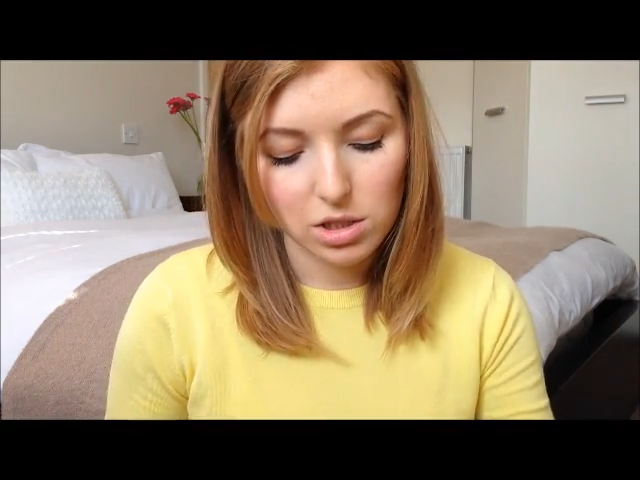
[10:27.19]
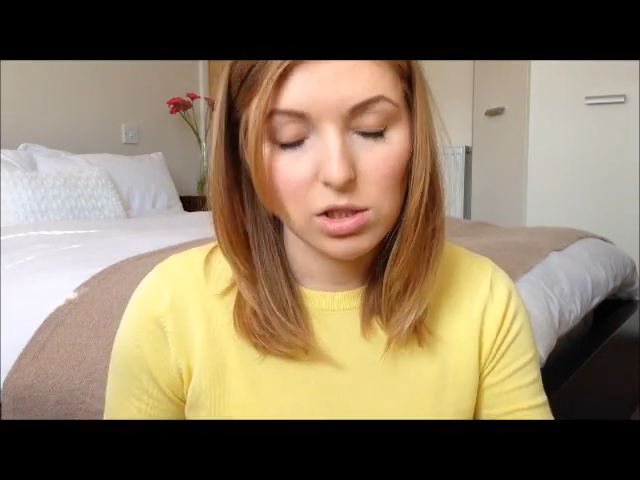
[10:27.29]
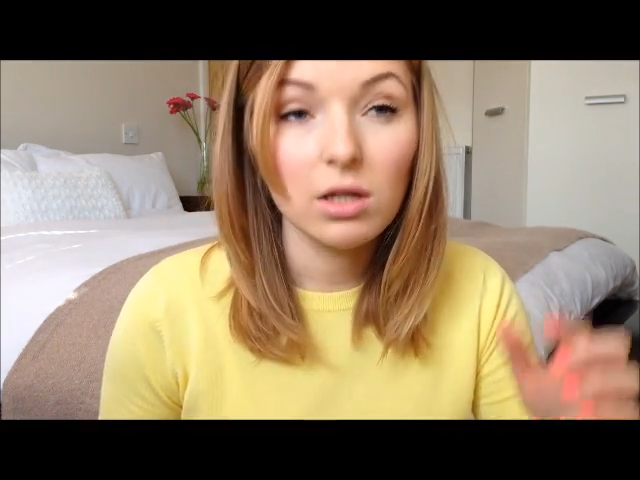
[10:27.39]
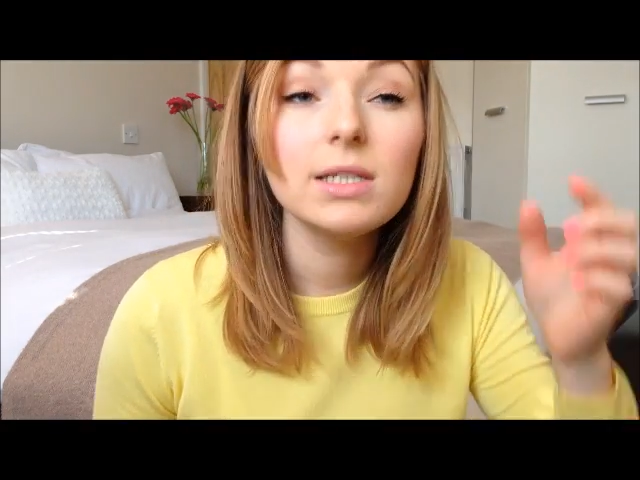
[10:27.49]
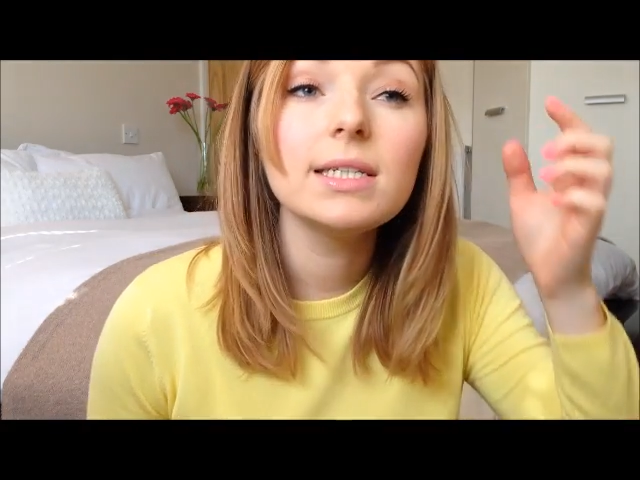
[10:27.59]

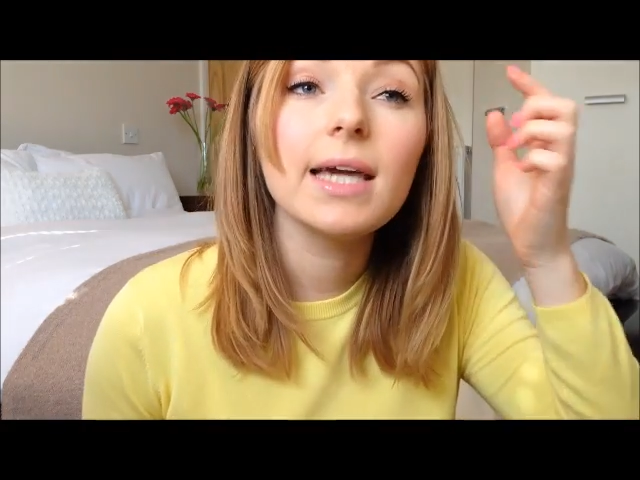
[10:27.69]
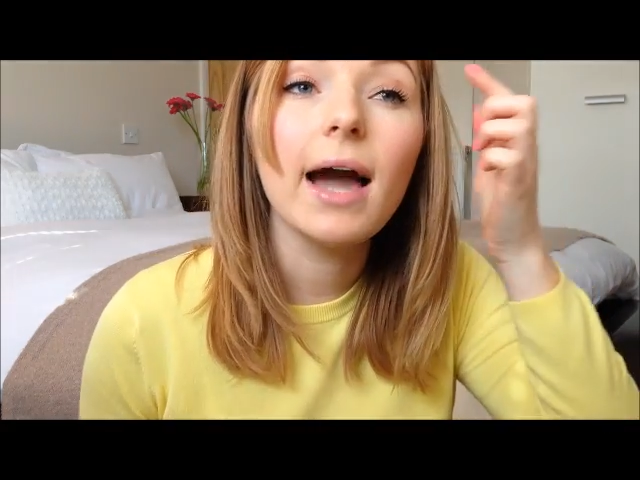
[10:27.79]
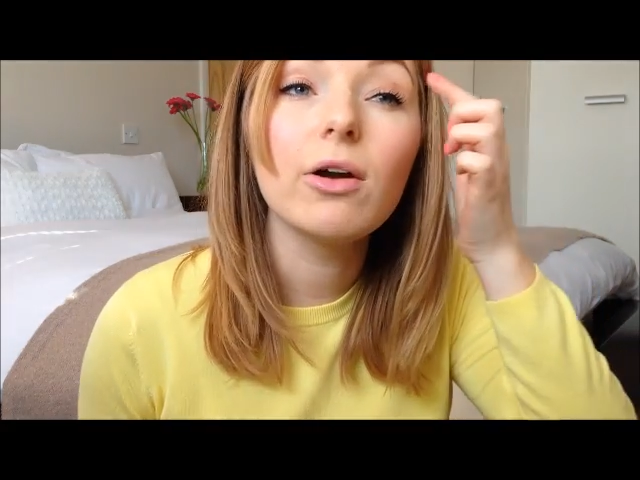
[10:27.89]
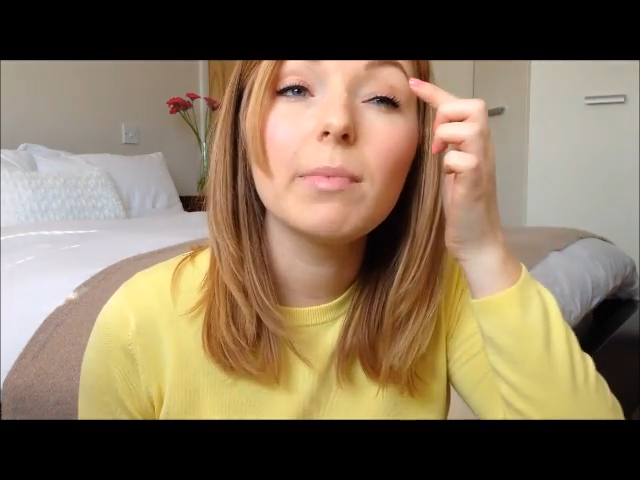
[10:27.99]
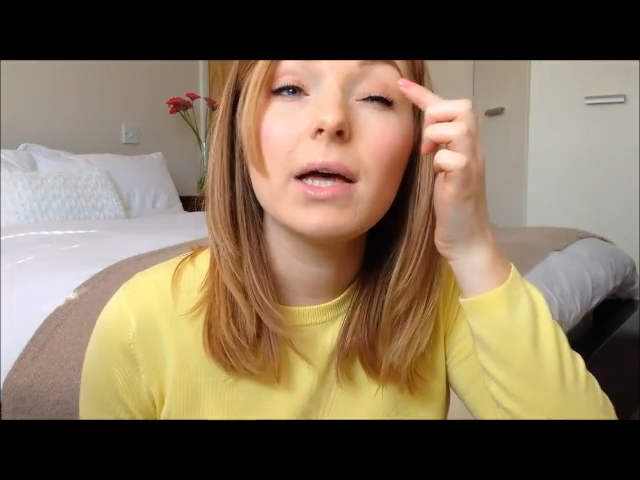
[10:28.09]
Salted
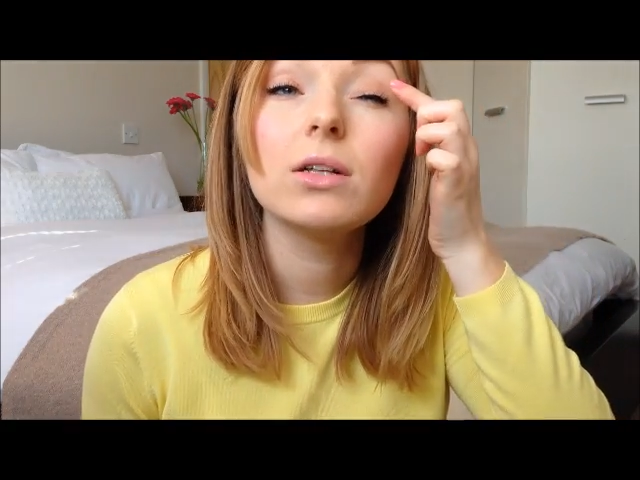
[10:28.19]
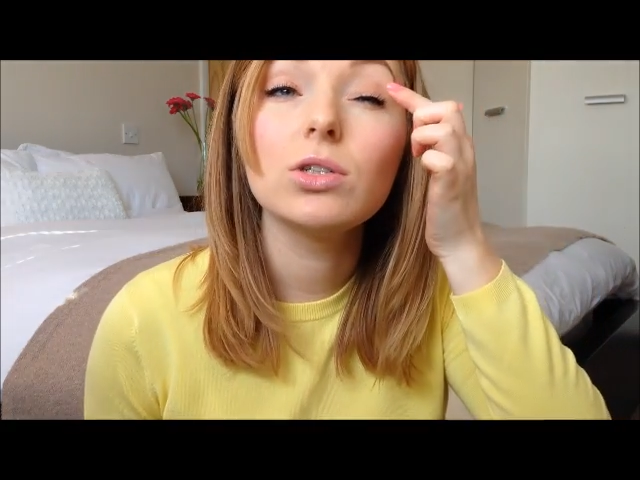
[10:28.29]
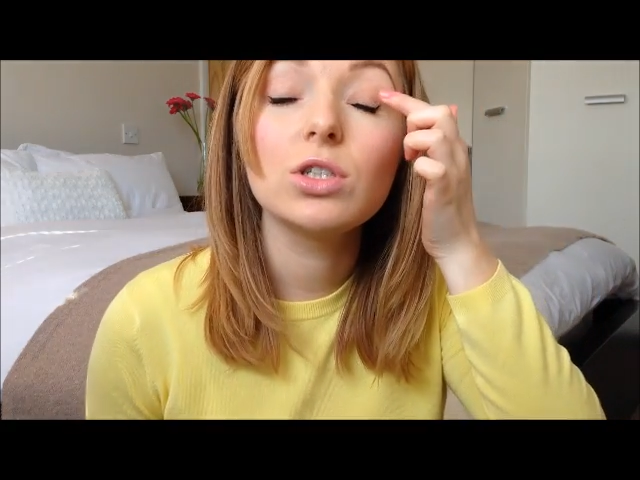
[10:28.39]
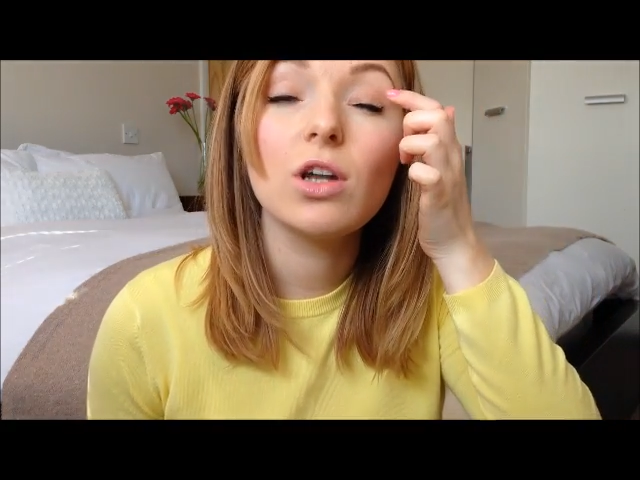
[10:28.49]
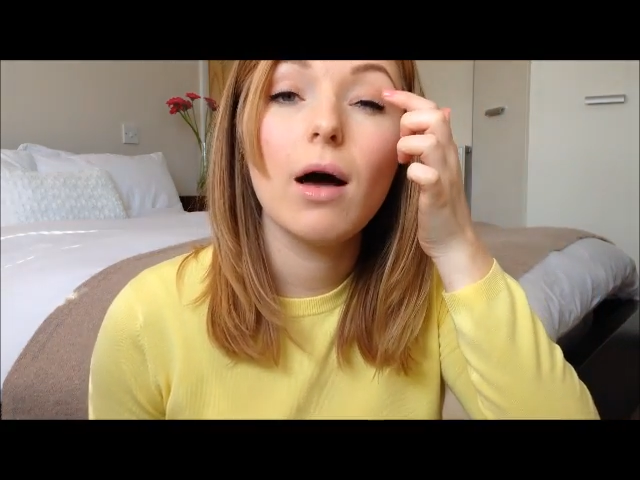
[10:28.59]
Caramel
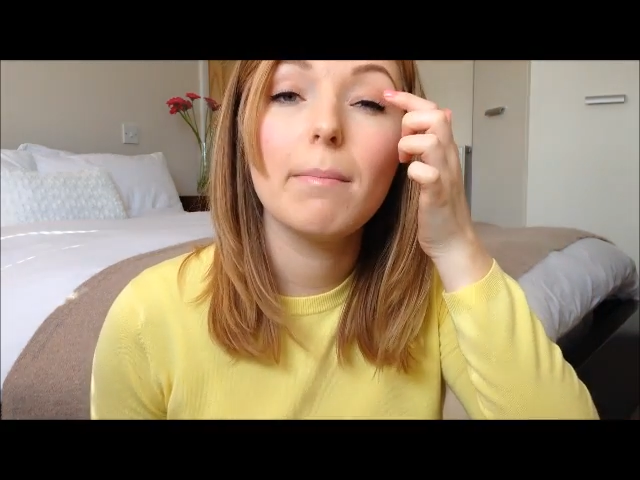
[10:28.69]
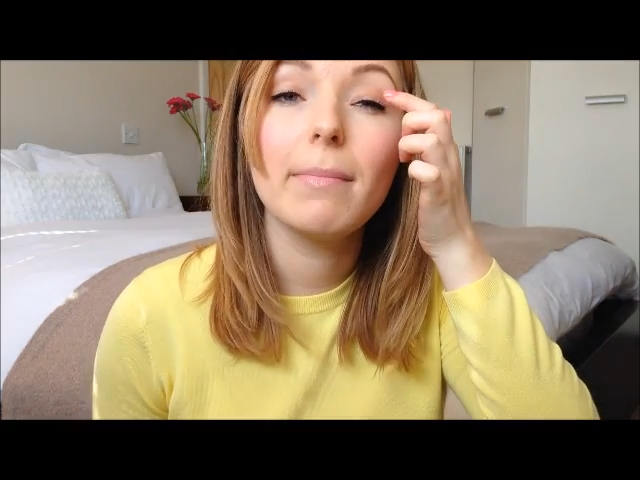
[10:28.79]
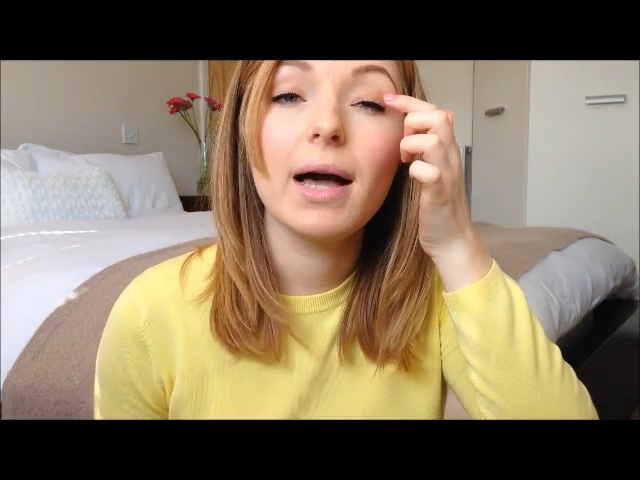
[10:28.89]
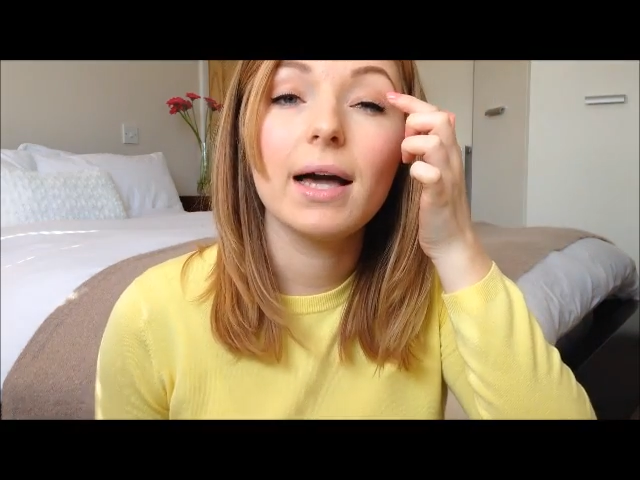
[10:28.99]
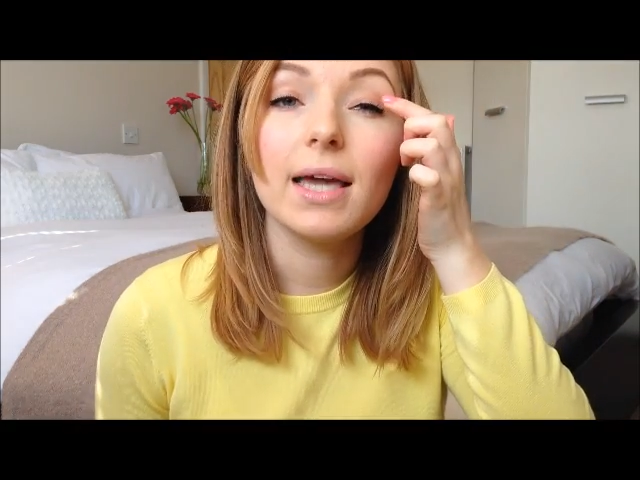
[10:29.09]
just on
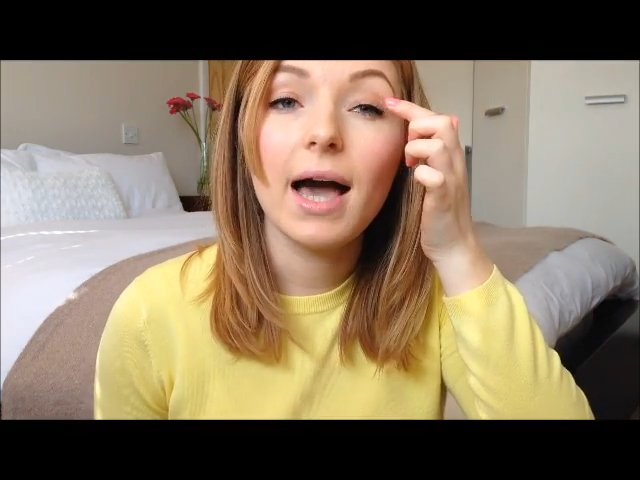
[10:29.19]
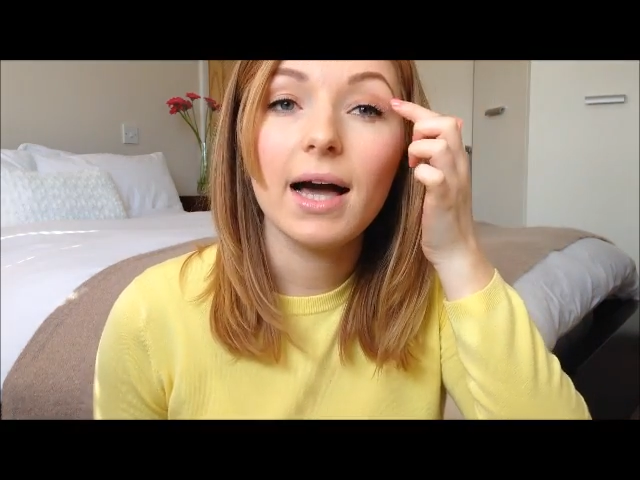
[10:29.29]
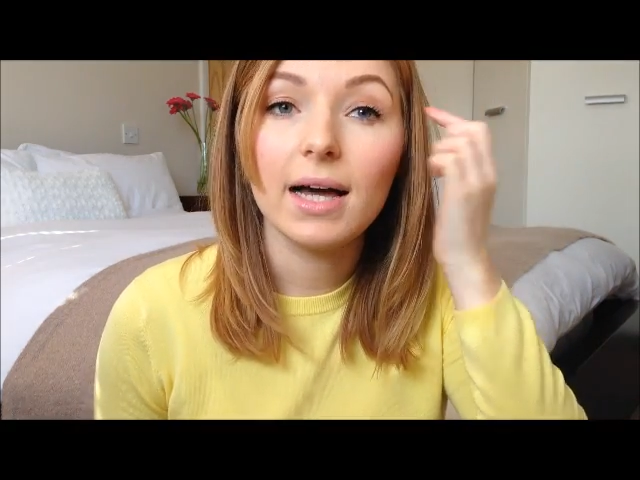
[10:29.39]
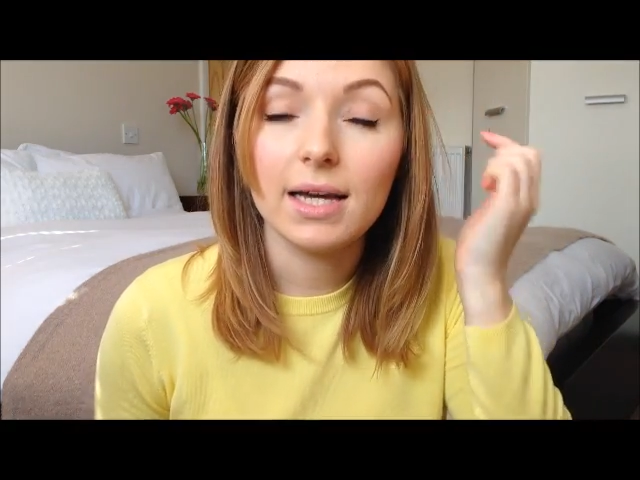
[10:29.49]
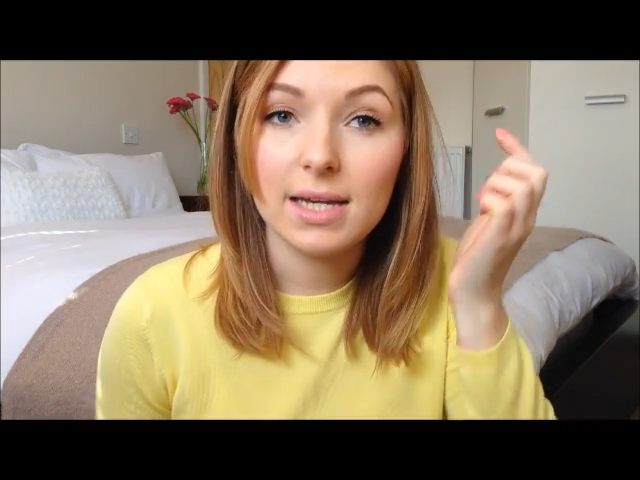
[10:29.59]
my
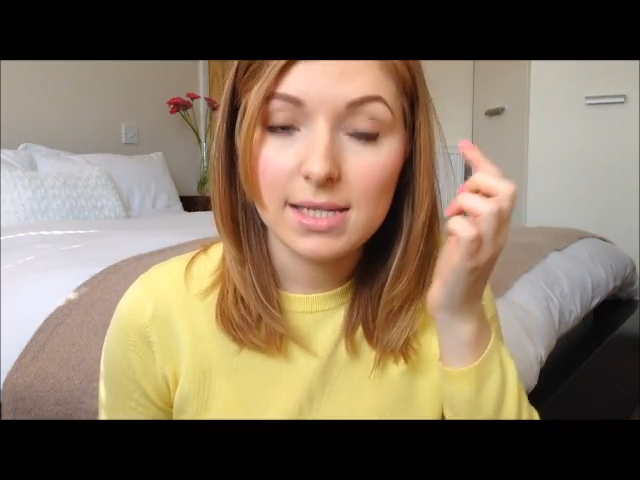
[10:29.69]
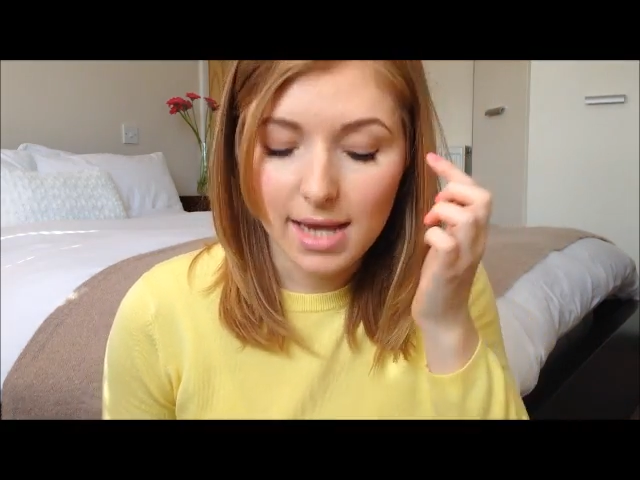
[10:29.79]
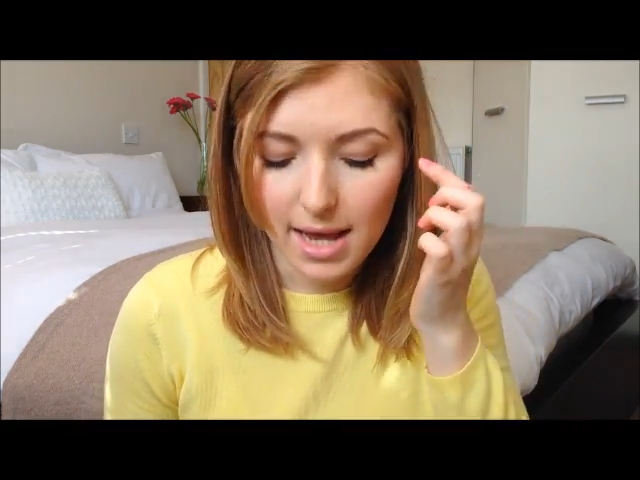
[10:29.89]
eyes,